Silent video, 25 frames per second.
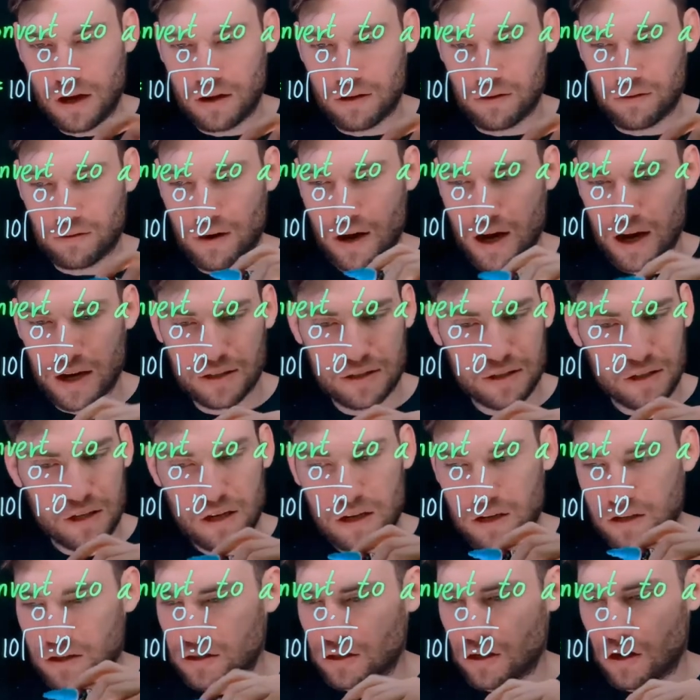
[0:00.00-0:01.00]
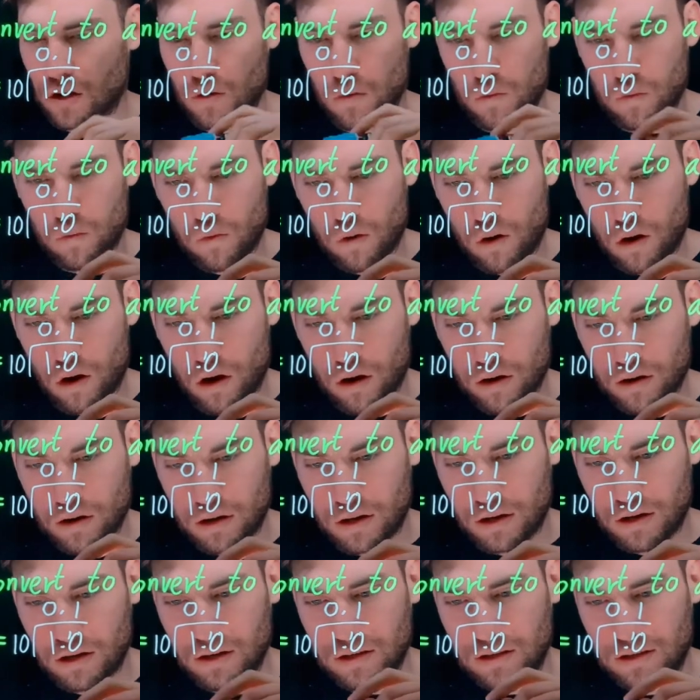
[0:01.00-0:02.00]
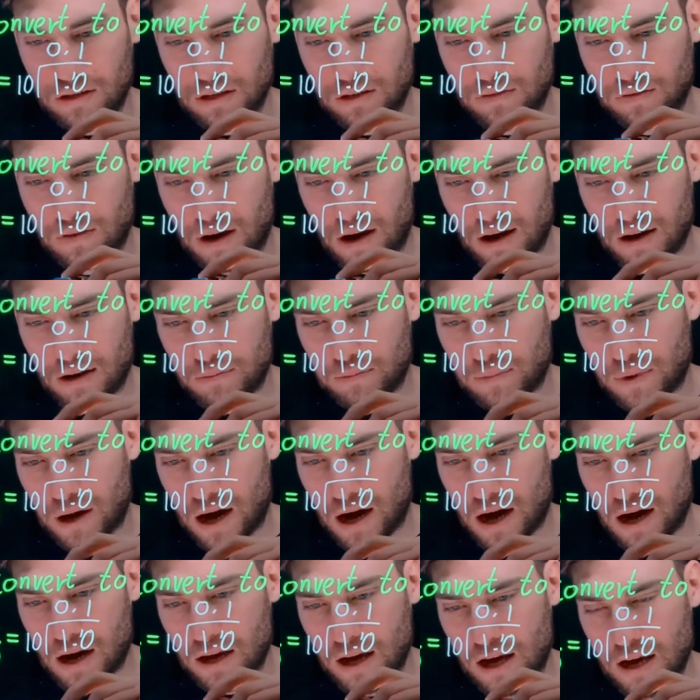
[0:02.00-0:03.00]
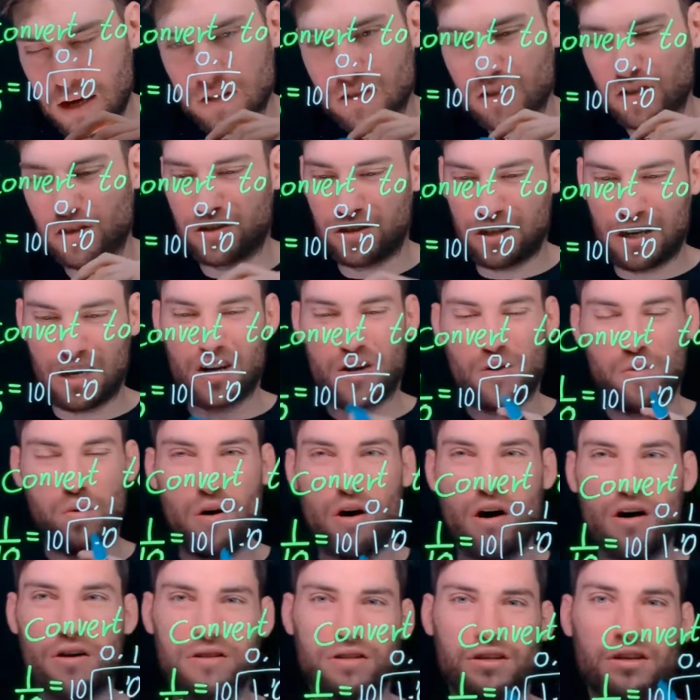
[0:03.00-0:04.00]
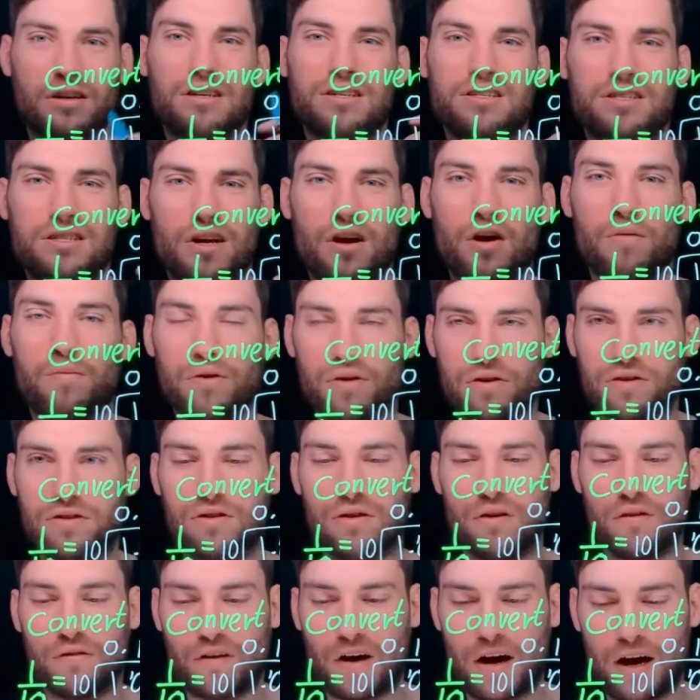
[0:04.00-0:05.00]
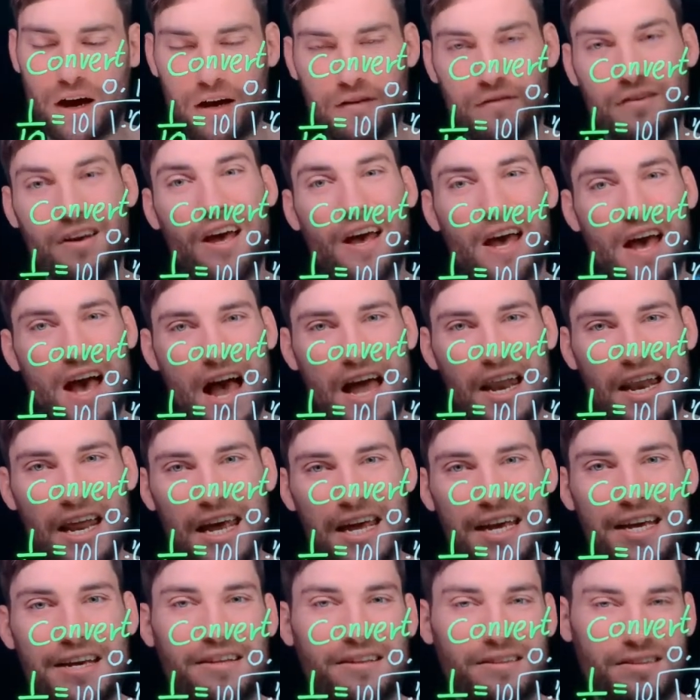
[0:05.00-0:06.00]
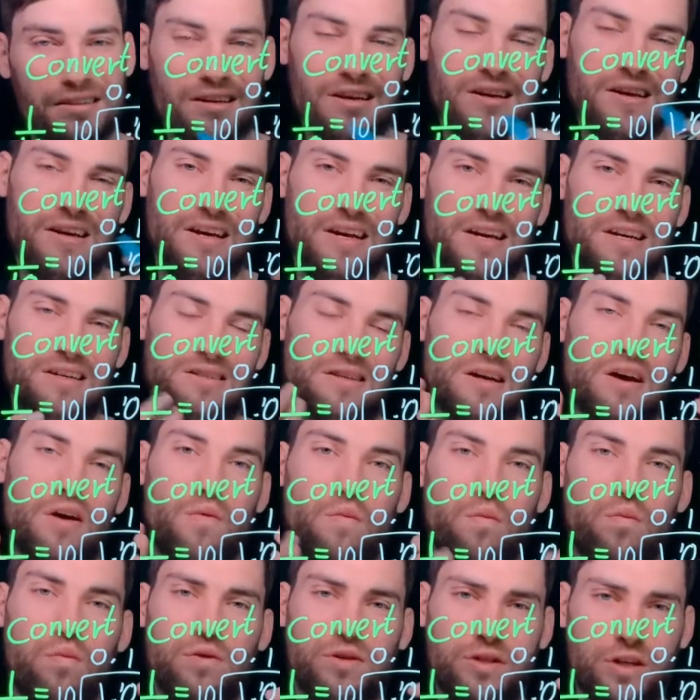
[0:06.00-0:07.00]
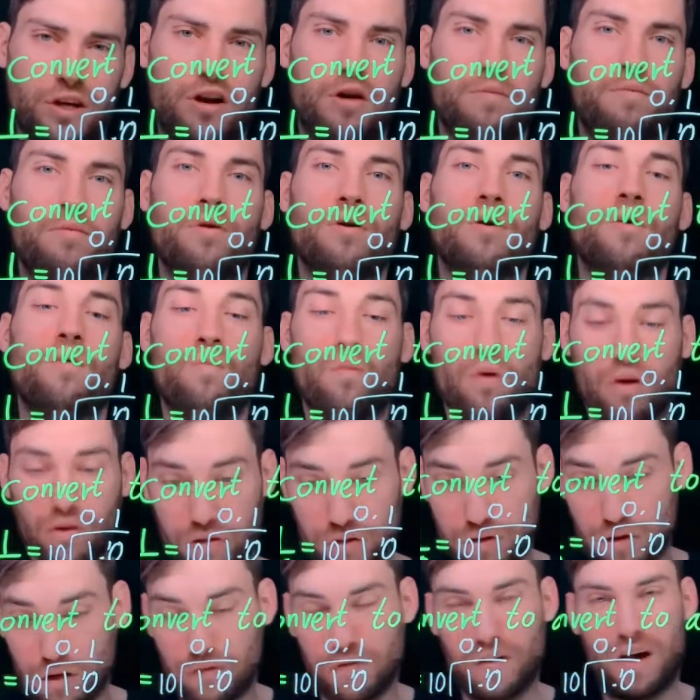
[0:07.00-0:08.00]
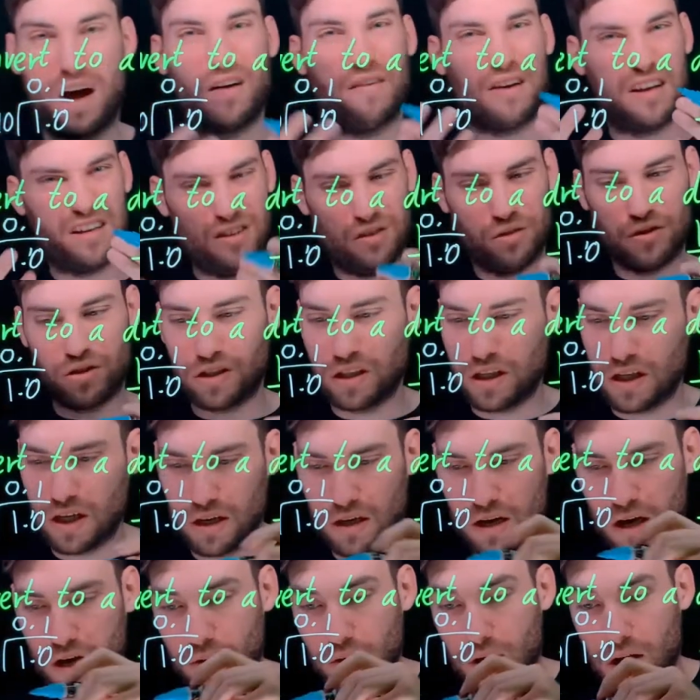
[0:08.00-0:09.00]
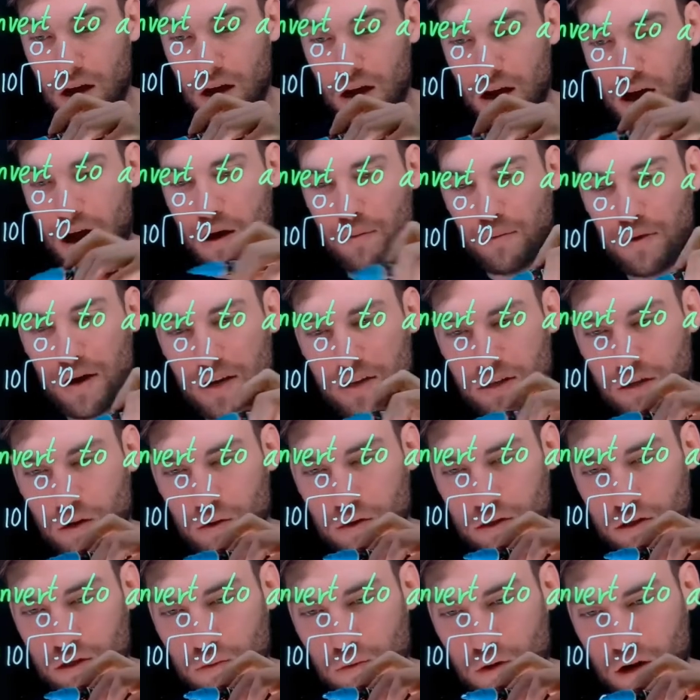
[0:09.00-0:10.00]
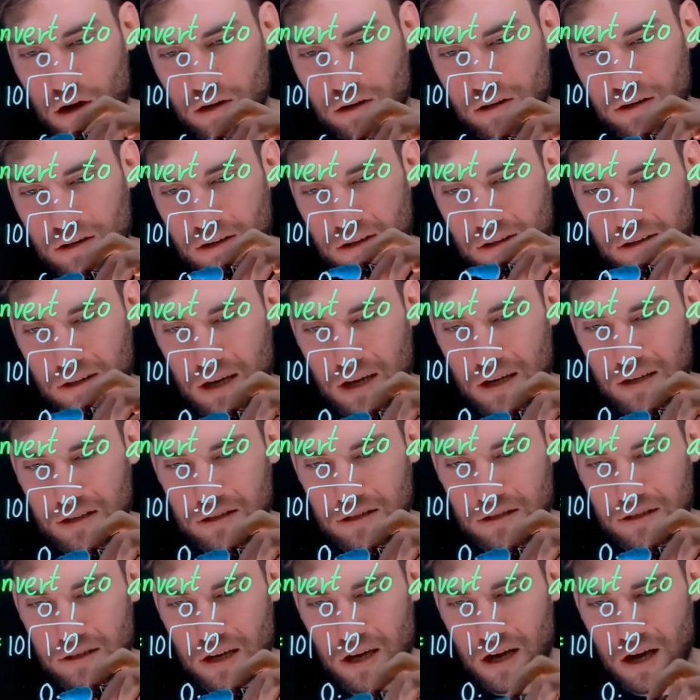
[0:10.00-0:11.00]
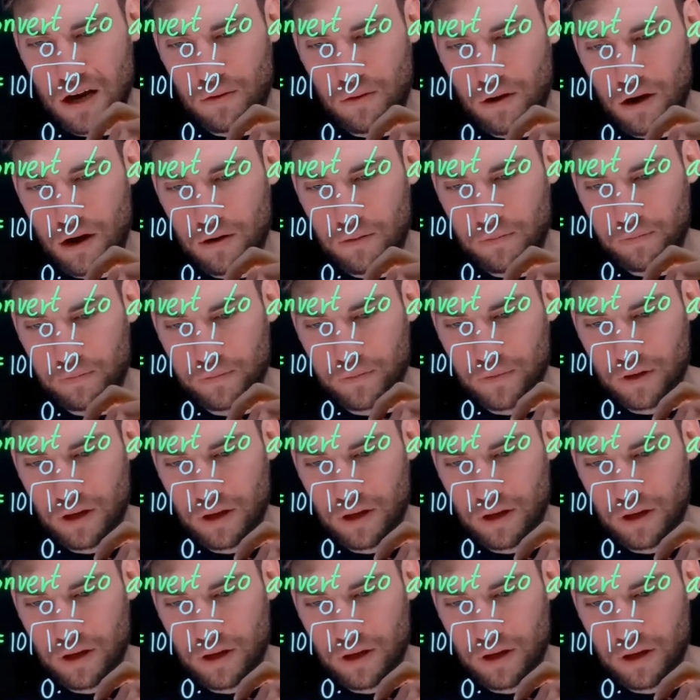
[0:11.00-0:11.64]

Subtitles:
Right, so 1 divided by 8, because you'll say a quarter is 0.25, an eighth is 0.125, and you'll see it now. How many 8's go into 1? That is 0.